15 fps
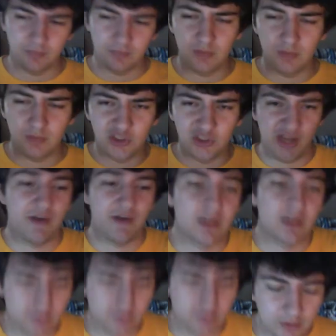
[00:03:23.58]
generic
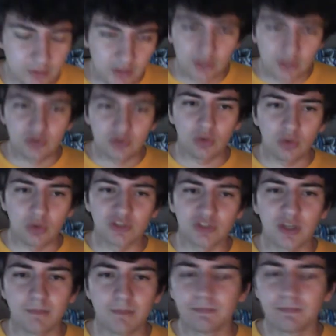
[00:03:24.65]
dollar
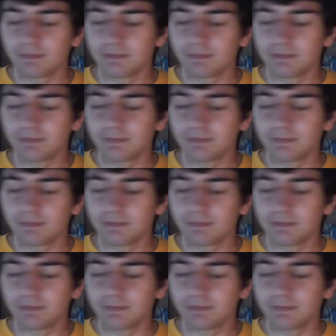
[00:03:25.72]
term.